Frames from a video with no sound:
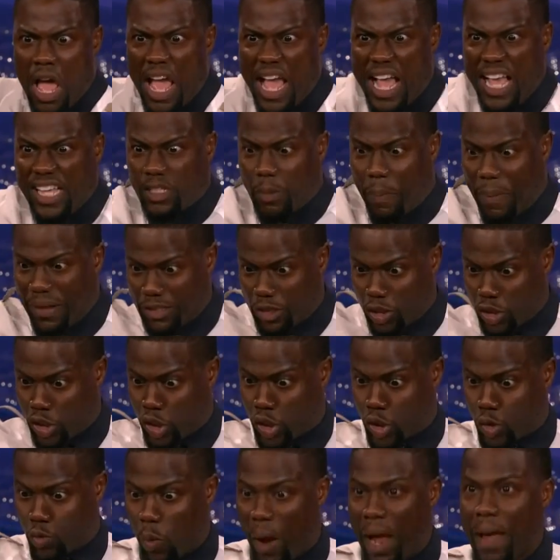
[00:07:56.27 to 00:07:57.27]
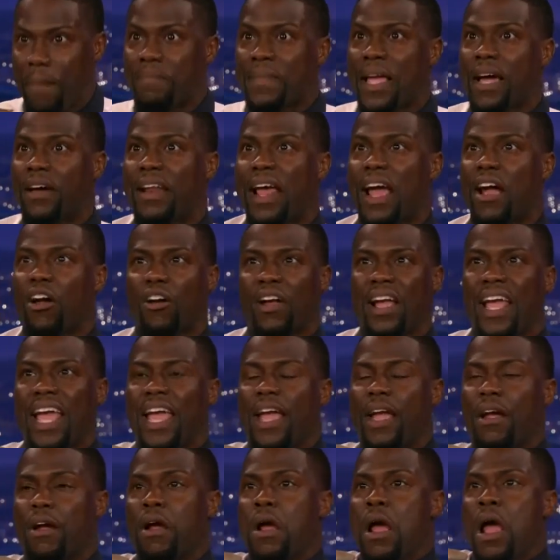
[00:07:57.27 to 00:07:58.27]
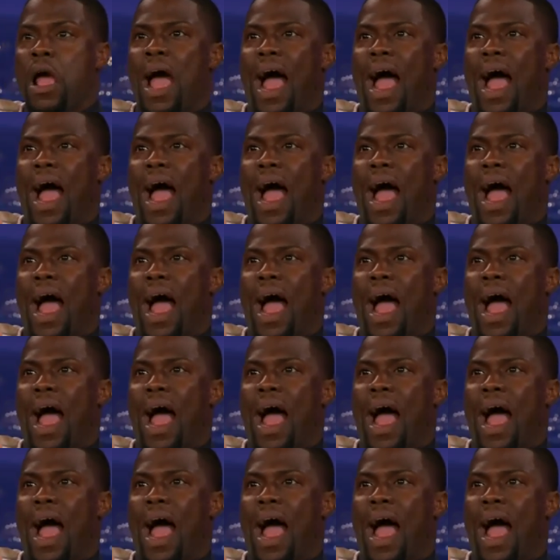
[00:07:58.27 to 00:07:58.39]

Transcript: He's about to swipe down at her hair.